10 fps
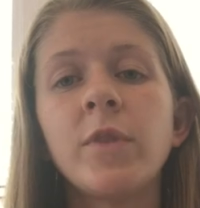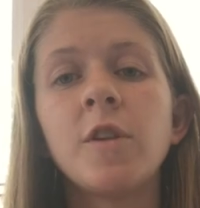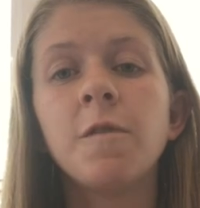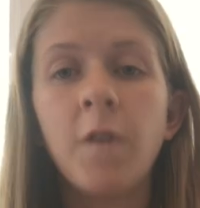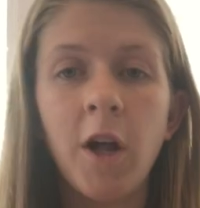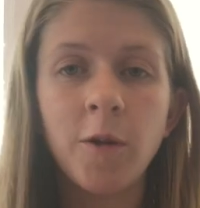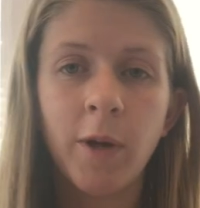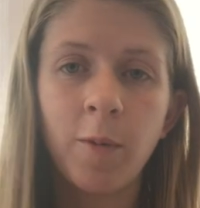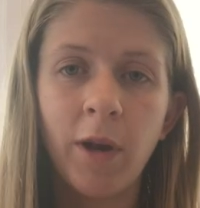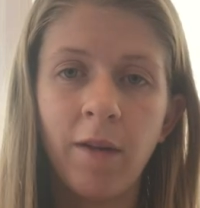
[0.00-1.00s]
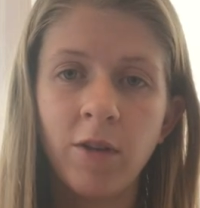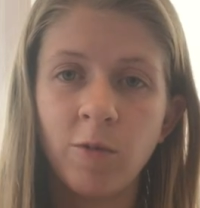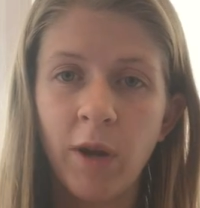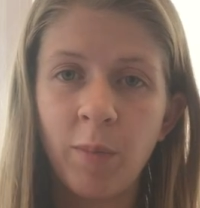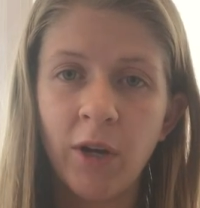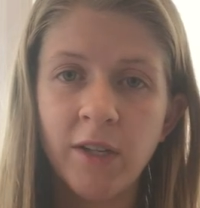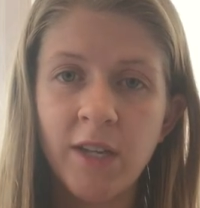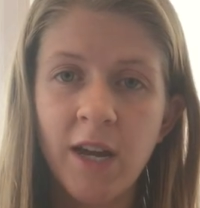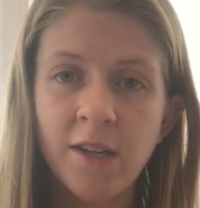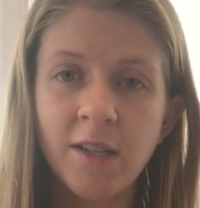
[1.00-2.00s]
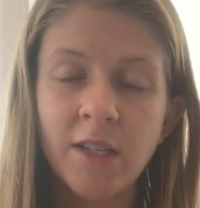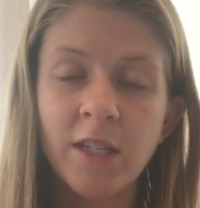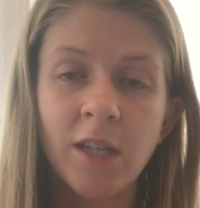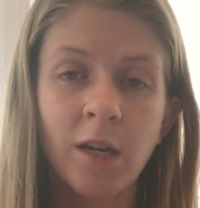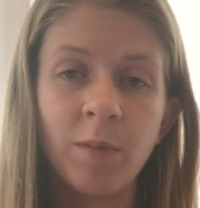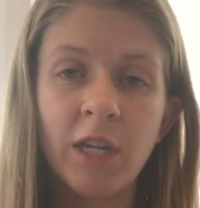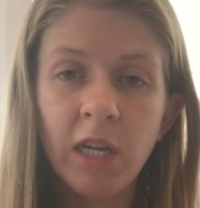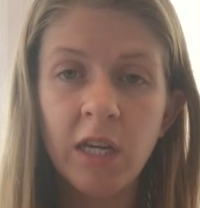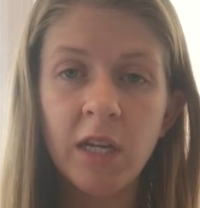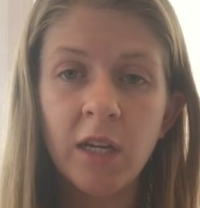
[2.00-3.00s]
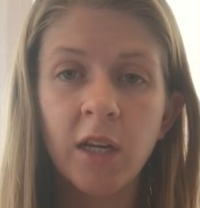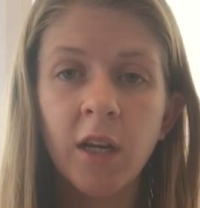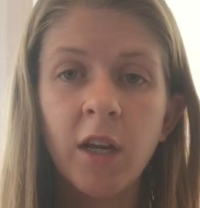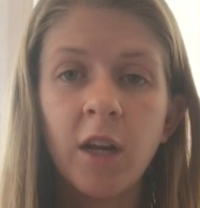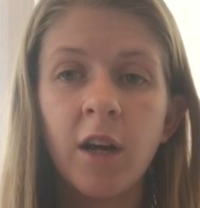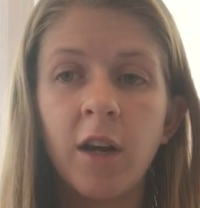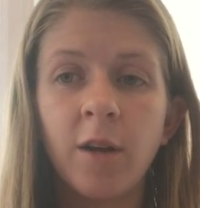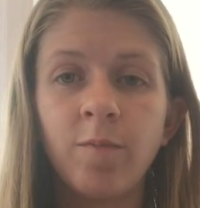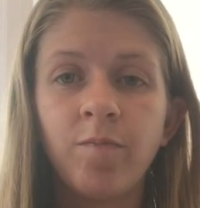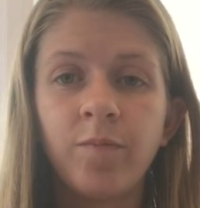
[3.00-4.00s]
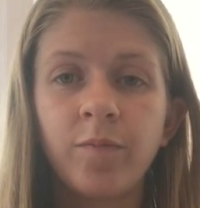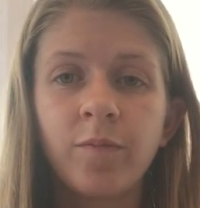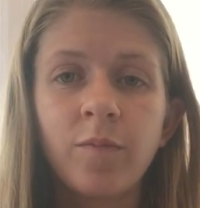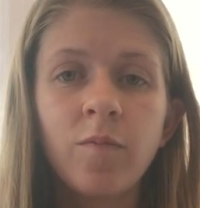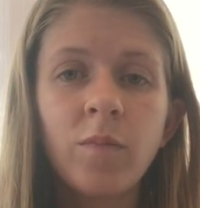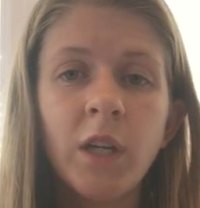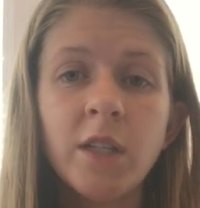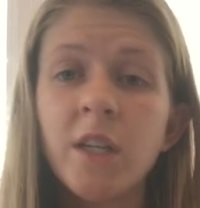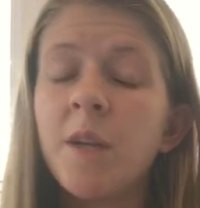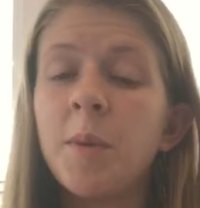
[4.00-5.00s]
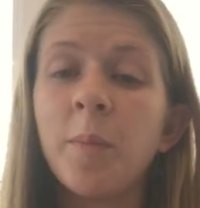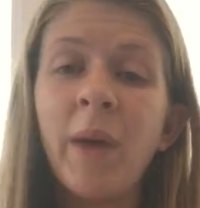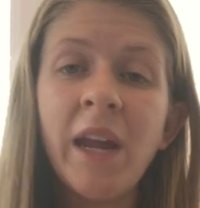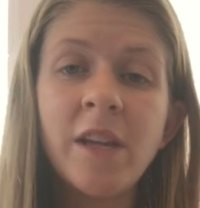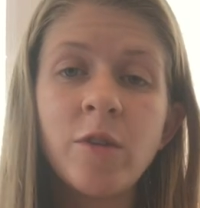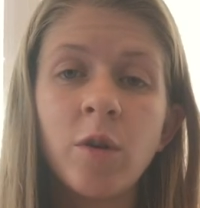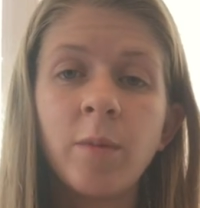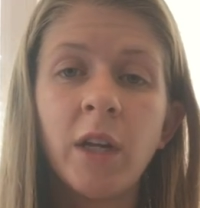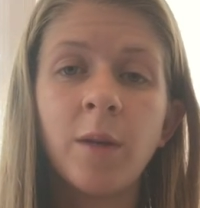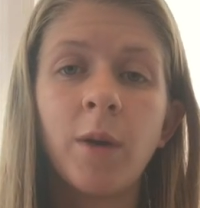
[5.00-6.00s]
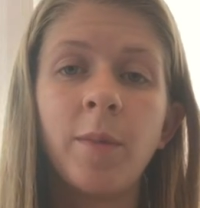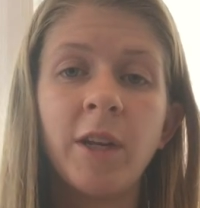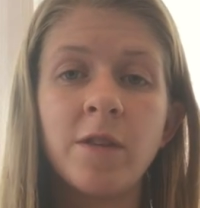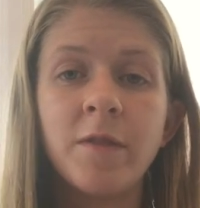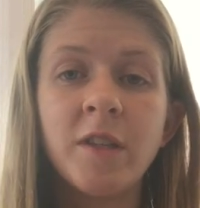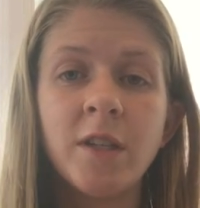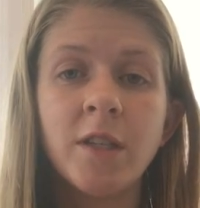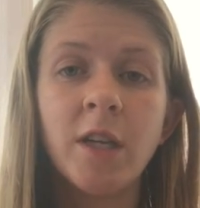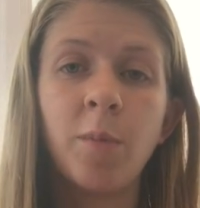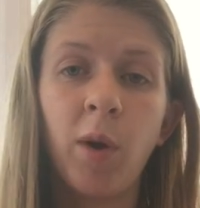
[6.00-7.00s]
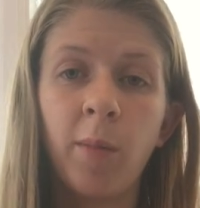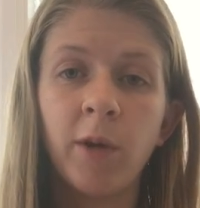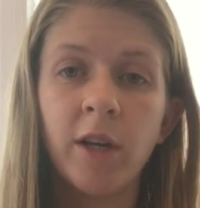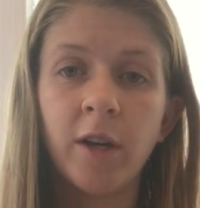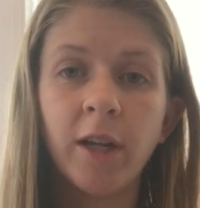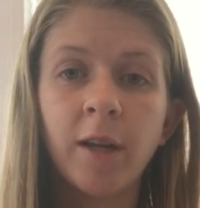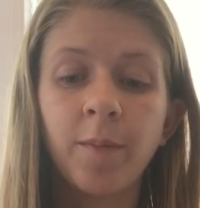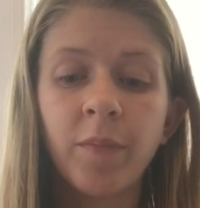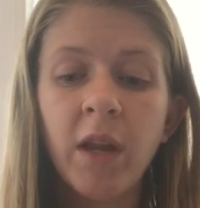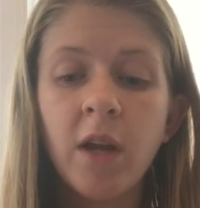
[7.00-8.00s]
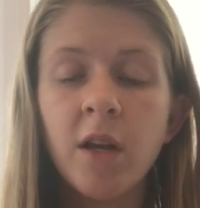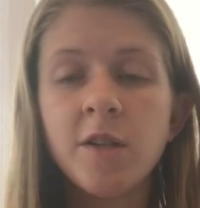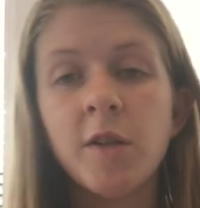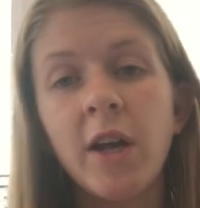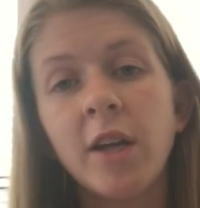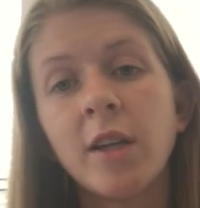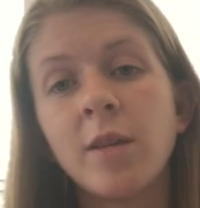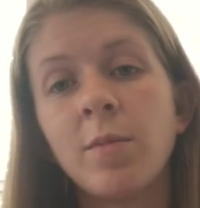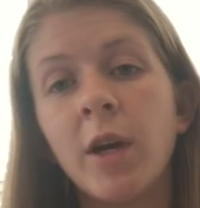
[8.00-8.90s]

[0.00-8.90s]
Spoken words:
So following whatever the weight-bearing status is going to be key to keeping pain to a minimum and to facilitate proper healing. So that could